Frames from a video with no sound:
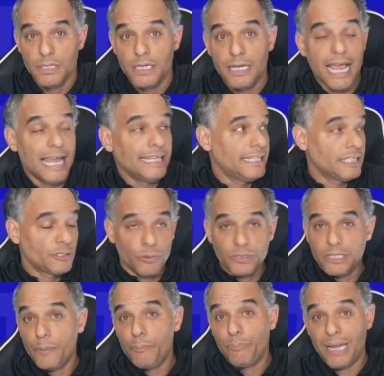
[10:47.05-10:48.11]
And this was
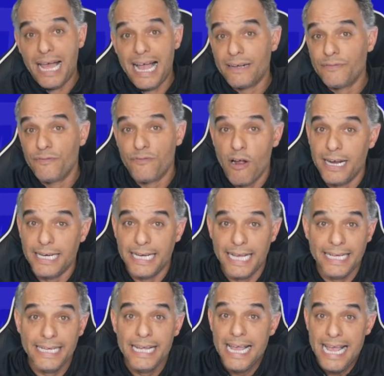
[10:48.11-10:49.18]
a Black
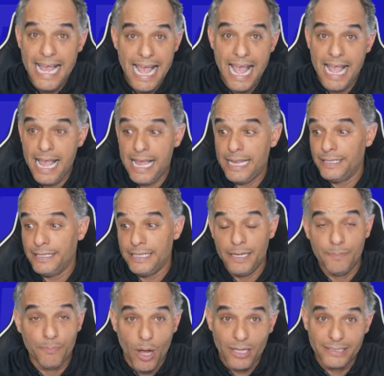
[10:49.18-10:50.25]
Friday, and he
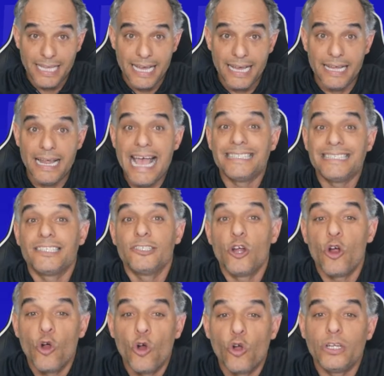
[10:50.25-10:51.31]
bought that as an
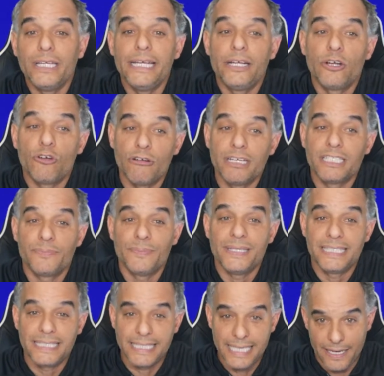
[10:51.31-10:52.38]
early
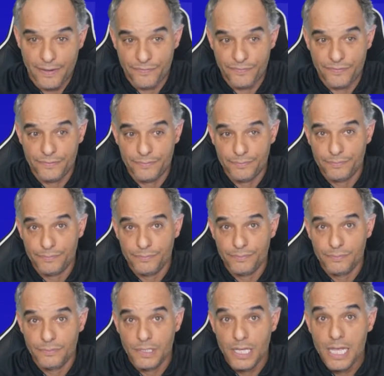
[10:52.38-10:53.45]
Christmas gift.
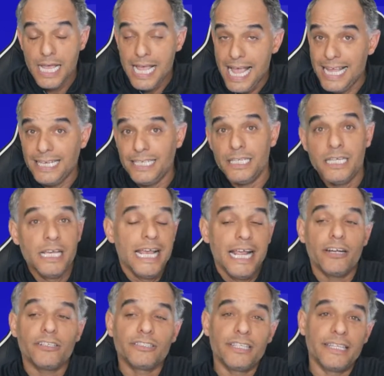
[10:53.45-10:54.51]
And
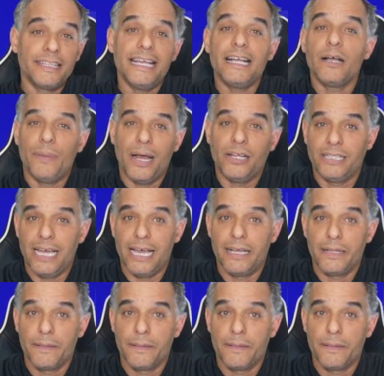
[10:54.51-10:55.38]
here's the thing about that.